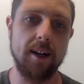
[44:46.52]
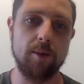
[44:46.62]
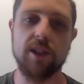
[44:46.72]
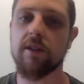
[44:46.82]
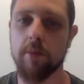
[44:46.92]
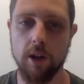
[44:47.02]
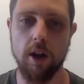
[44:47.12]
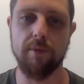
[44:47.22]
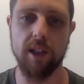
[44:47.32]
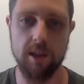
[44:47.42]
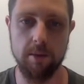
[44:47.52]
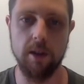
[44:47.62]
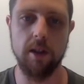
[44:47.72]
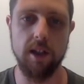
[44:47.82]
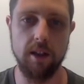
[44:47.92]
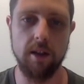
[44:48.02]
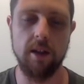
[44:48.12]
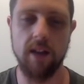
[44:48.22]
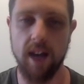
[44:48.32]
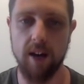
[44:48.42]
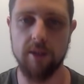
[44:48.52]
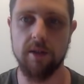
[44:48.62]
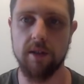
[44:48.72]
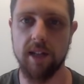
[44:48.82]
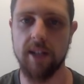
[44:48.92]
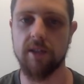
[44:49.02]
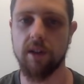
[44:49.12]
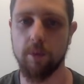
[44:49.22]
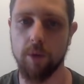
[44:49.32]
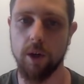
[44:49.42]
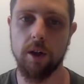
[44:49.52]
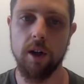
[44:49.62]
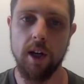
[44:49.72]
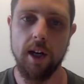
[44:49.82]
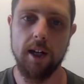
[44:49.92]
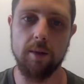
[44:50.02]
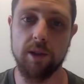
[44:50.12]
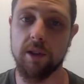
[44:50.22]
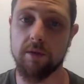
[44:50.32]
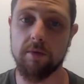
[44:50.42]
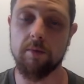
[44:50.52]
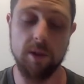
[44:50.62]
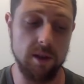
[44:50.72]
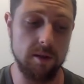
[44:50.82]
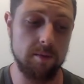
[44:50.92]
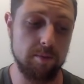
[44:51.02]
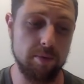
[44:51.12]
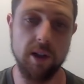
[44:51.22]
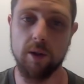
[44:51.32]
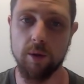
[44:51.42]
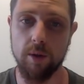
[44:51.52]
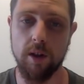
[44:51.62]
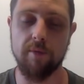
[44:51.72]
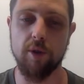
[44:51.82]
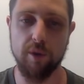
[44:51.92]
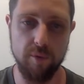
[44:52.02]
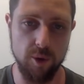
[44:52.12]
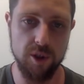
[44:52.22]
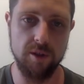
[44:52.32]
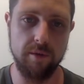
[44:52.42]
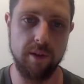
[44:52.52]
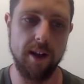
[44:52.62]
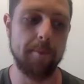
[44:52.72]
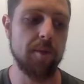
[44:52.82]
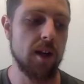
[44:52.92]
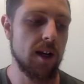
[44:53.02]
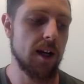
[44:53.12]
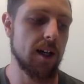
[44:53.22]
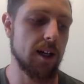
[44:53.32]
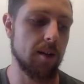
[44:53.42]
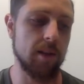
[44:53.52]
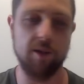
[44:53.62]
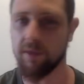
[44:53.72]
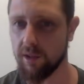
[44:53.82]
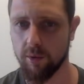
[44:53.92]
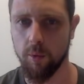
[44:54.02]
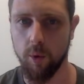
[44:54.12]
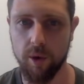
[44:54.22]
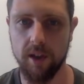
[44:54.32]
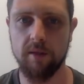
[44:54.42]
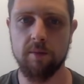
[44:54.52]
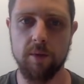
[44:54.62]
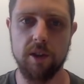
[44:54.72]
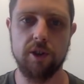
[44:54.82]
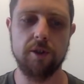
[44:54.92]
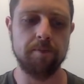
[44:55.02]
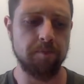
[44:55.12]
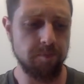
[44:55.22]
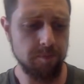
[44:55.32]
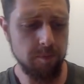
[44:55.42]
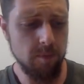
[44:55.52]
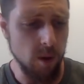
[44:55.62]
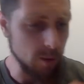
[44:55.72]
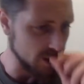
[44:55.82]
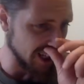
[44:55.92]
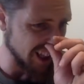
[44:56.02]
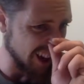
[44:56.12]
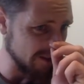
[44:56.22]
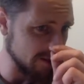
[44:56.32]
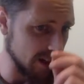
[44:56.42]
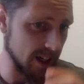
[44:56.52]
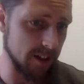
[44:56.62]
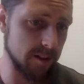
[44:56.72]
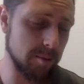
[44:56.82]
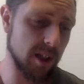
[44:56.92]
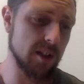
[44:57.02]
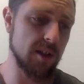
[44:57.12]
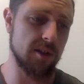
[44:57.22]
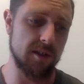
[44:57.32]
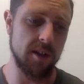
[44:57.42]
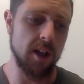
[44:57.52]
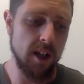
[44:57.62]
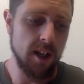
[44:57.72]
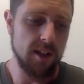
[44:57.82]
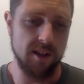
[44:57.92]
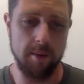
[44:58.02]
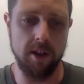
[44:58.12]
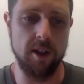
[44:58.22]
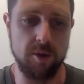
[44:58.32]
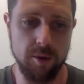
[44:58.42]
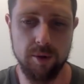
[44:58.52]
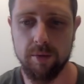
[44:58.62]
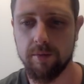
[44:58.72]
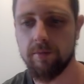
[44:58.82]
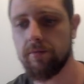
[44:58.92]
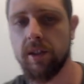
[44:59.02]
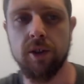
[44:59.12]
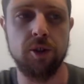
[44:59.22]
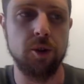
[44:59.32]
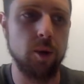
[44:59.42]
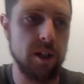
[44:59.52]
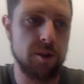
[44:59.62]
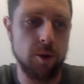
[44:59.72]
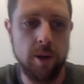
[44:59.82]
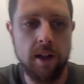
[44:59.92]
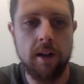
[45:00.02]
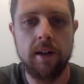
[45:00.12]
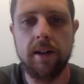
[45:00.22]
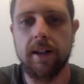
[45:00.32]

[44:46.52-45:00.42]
which gives me a lot of flexibility in the hours and the days that I work, which is pretty cool, and I'm very fortunate for that. It's really rewarding, which I love, and because it's something I do enjoy doing,